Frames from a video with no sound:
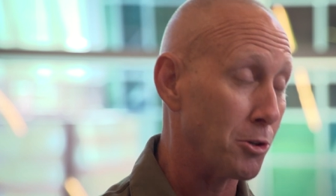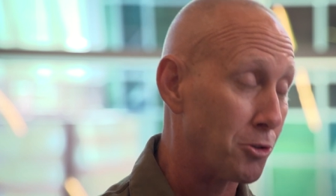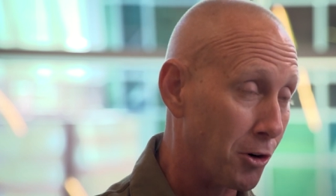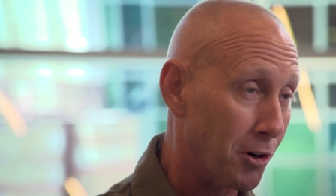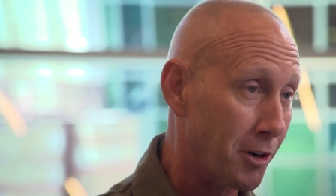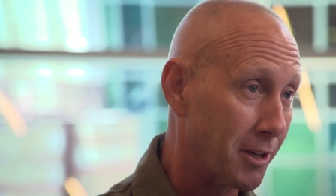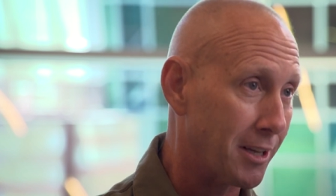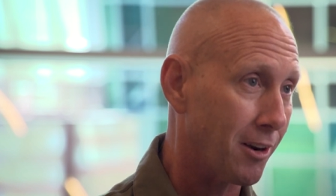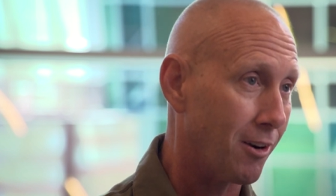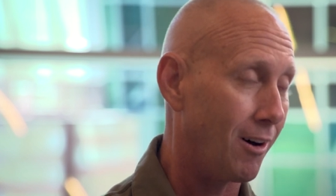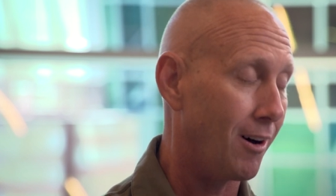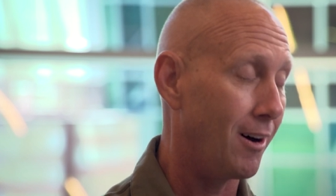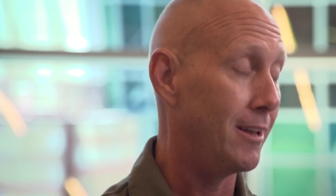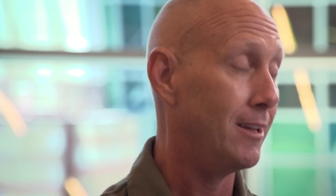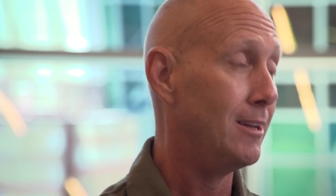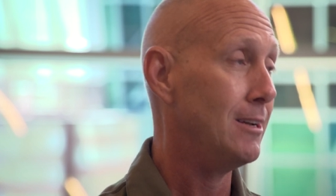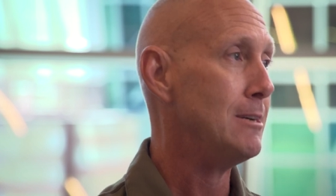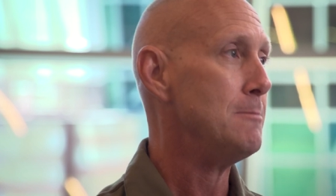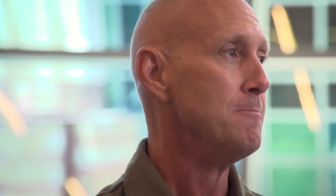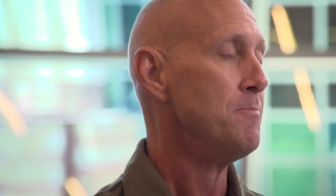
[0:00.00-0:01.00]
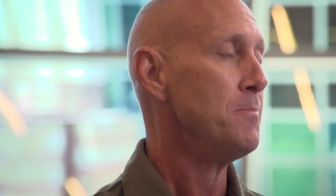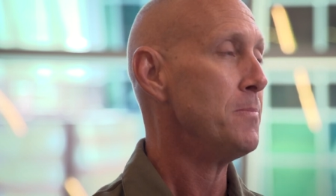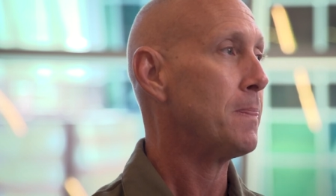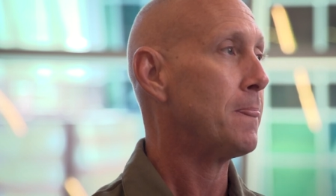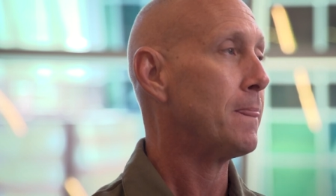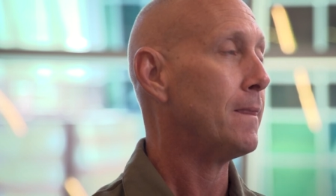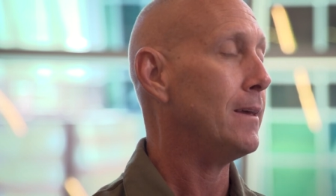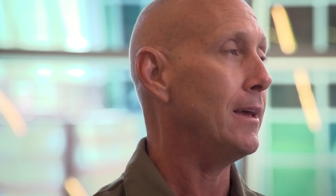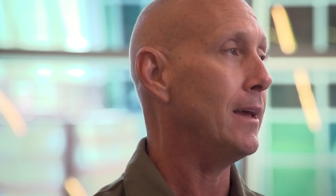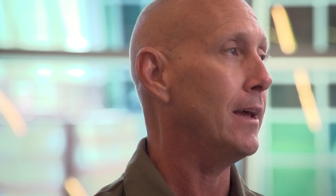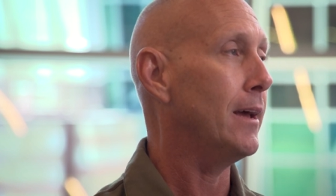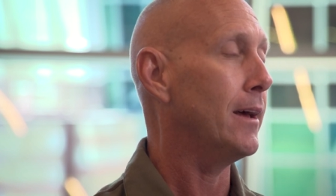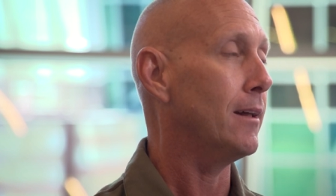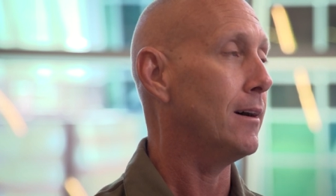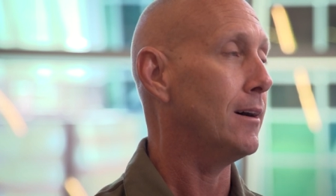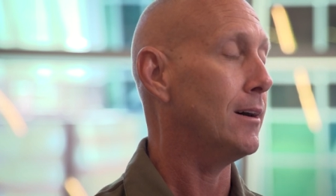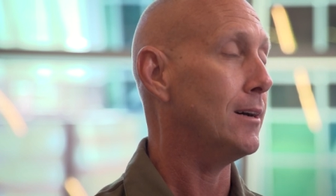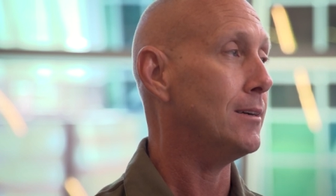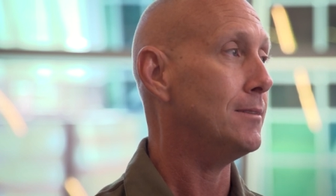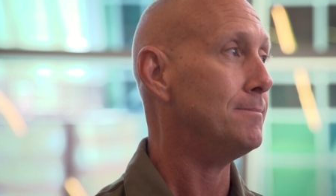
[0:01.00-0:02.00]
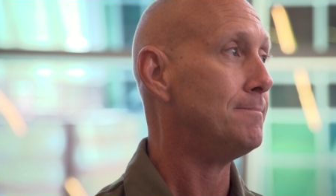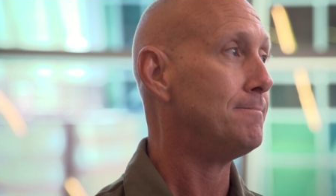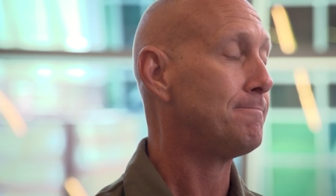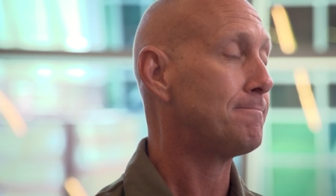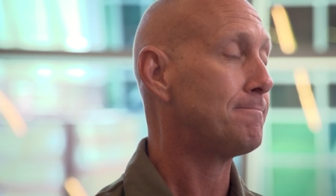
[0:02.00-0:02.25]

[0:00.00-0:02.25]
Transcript: tourniquet on, and the